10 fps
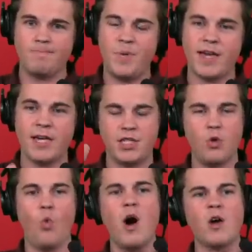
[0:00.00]
because you
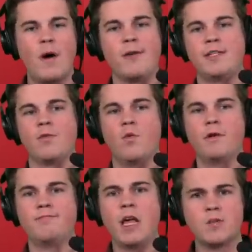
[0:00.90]
want a wide receiver one.
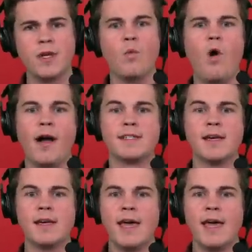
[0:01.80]
That's what you want.